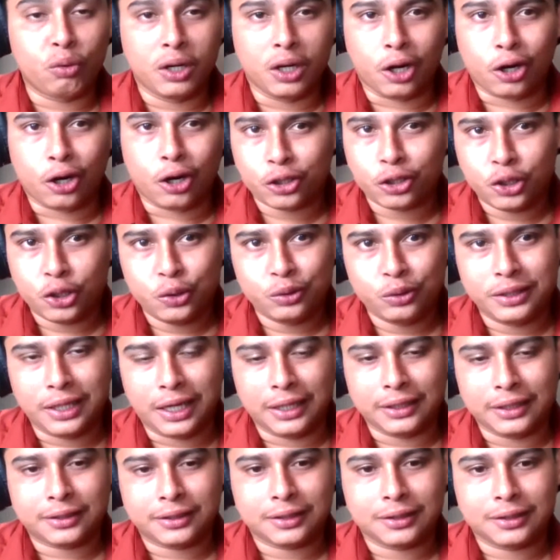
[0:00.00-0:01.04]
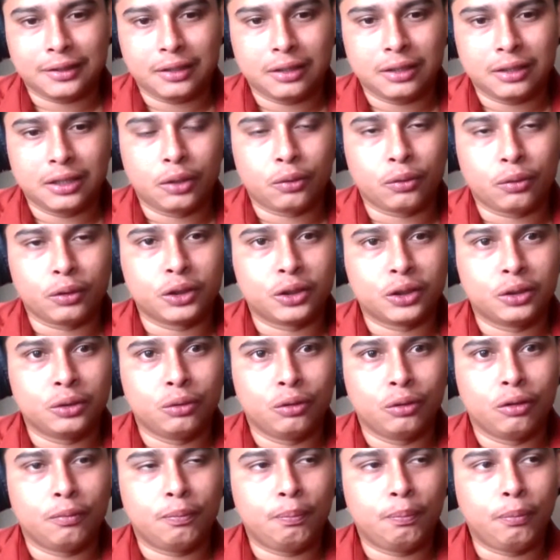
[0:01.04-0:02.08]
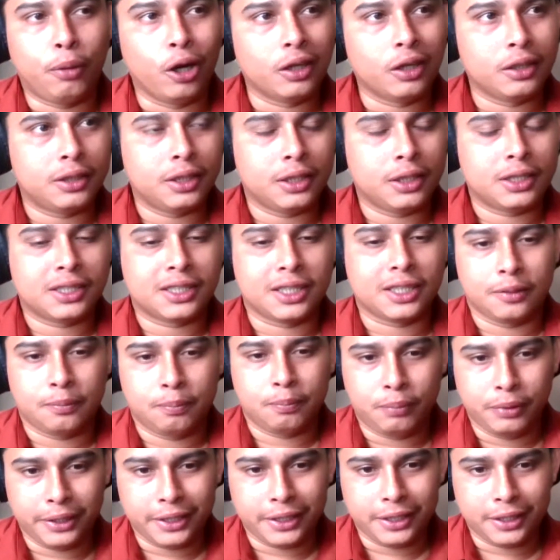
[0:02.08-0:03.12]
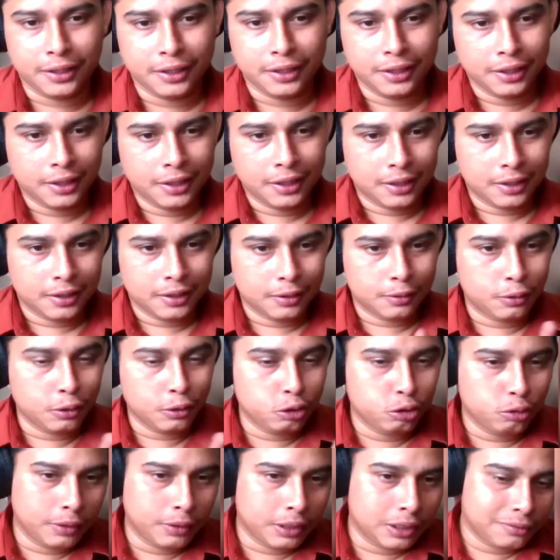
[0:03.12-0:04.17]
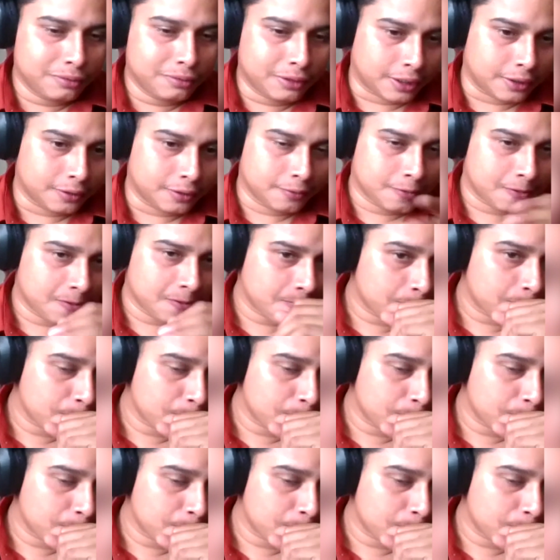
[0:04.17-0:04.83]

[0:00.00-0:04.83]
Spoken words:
will argue that there was no politics at play. Do you believe that?